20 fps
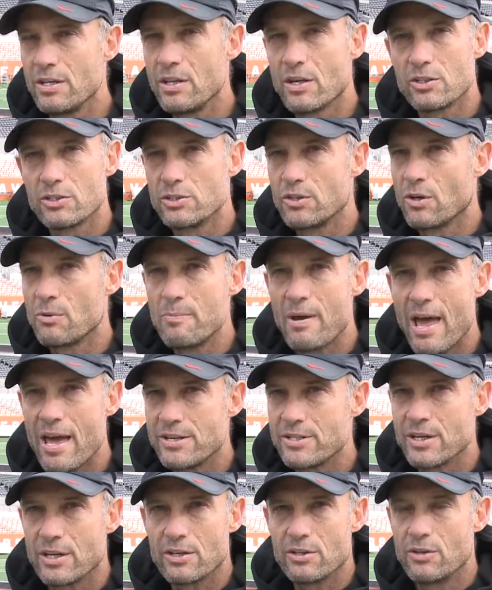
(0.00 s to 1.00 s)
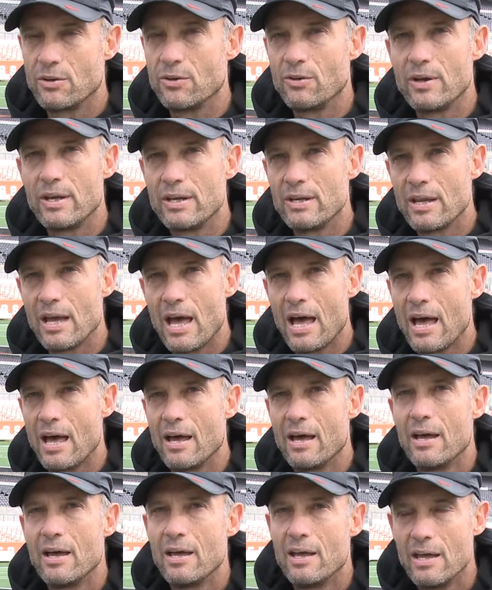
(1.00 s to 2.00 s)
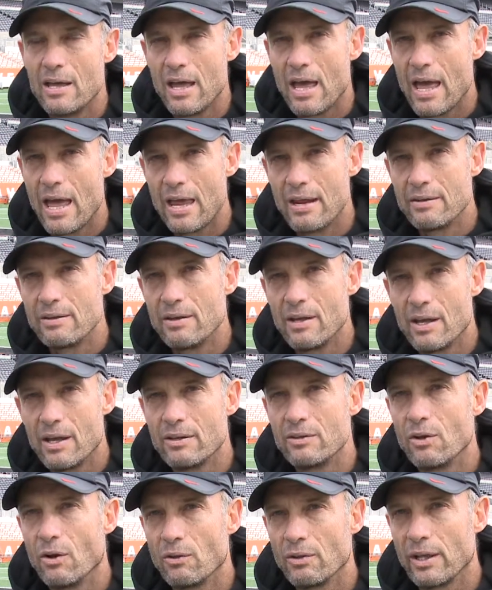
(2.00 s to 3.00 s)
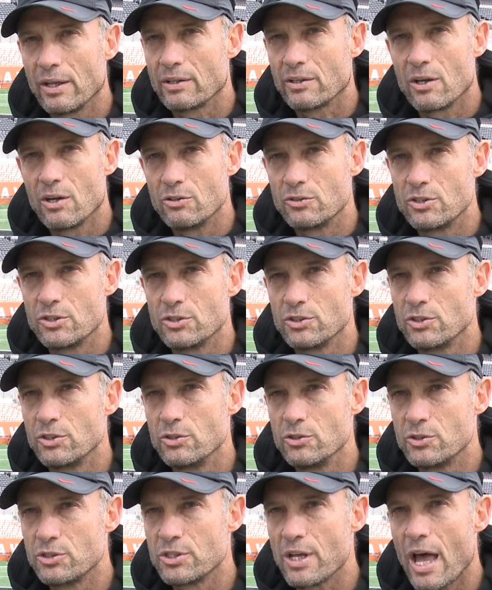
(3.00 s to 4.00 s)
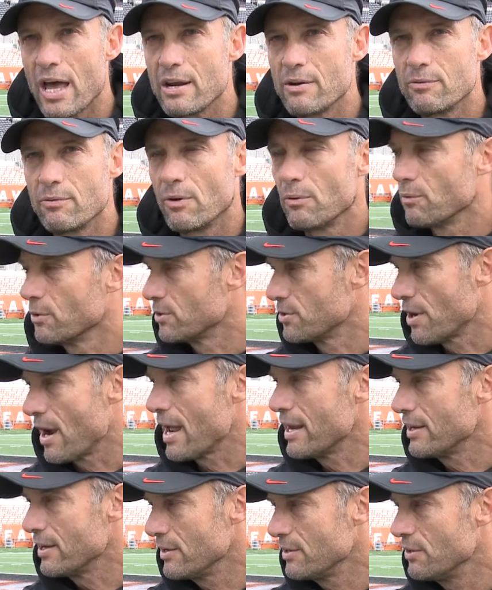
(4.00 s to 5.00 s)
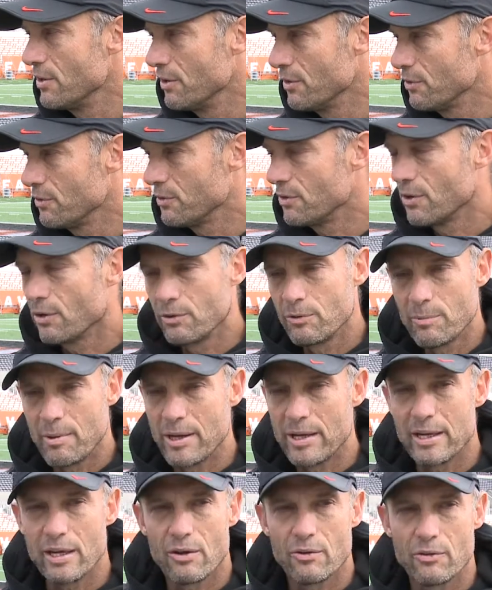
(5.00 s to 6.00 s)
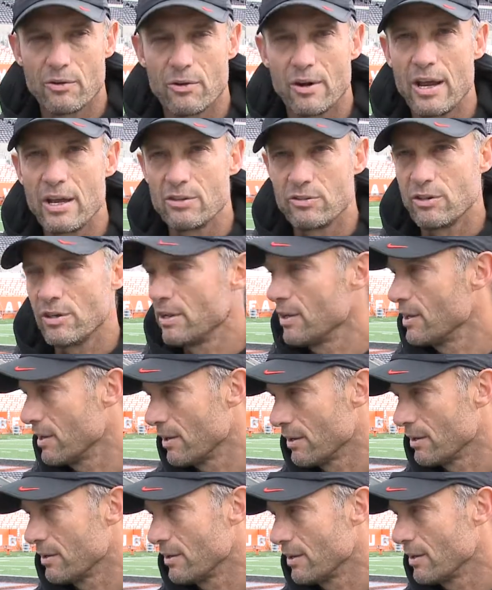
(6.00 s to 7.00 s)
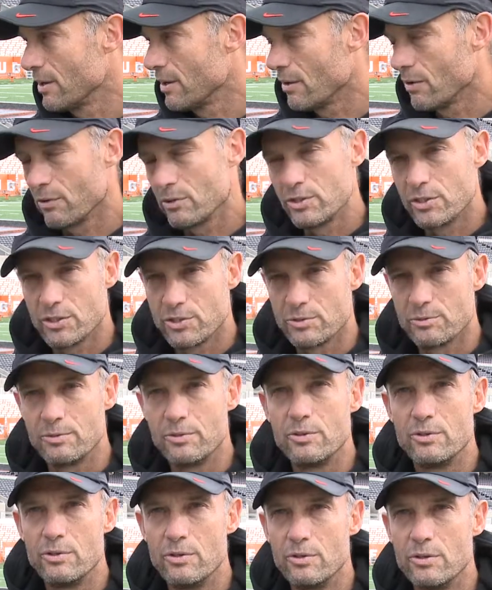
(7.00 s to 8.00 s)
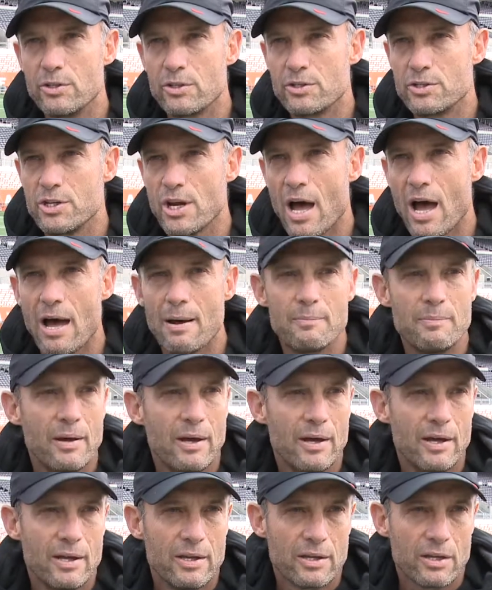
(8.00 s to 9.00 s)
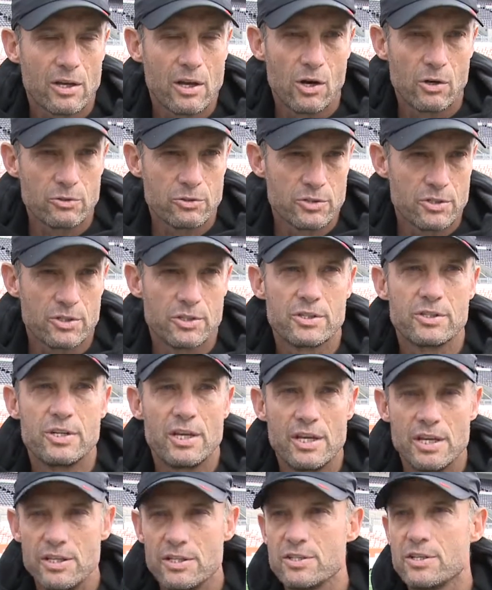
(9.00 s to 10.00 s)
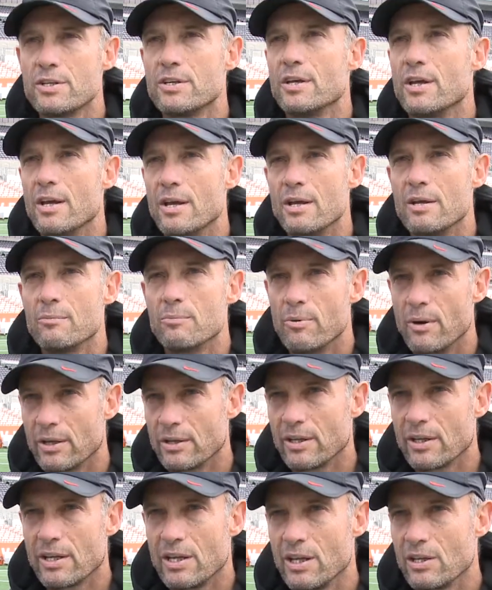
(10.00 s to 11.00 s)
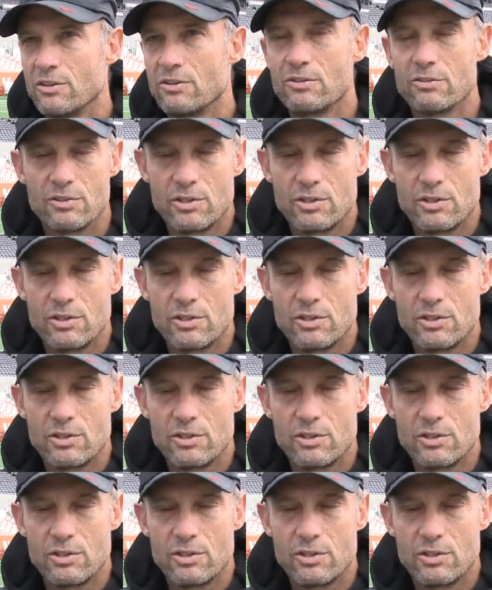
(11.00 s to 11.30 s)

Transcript: There's no magic to it. Uh, and uh, don't let coaches lose sight of what we're trying to do. Don't go crazy here. You know, just do your job, coach, teach, bring the kids.